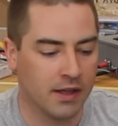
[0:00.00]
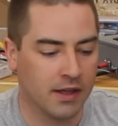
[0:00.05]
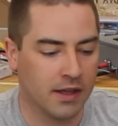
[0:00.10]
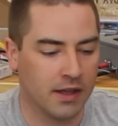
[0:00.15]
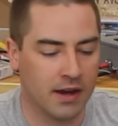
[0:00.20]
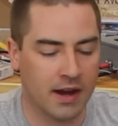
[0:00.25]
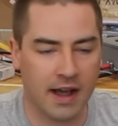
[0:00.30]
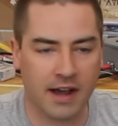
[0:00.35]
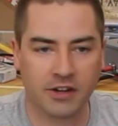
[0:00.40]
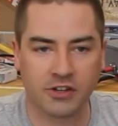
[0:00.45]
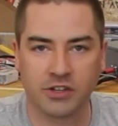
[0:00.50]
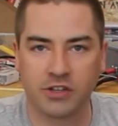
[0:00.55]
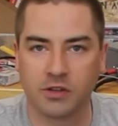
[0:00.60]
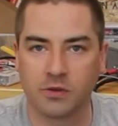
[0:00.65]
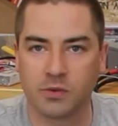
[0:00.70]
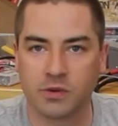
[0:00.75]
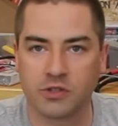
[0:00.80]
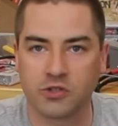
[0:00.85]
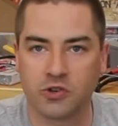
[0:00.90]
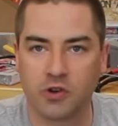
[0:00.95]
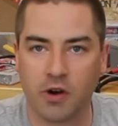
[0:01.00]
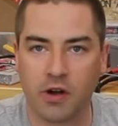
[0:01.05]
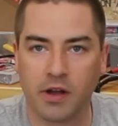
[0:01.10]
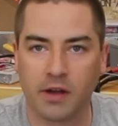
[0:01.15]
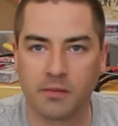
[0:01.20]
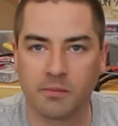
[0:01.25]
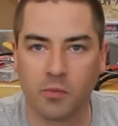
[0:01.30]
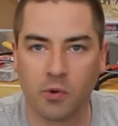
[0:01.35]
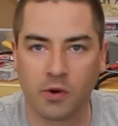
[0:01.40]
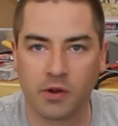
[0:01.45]
It actually was
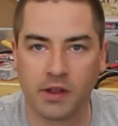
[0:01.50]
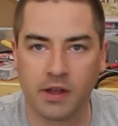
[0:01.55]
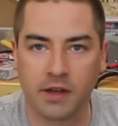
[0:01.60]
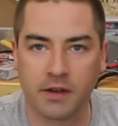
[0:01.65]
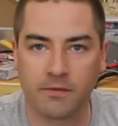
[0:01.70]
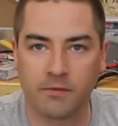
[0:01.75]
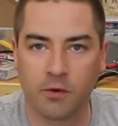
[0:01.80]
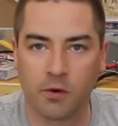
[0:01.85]
drawing more like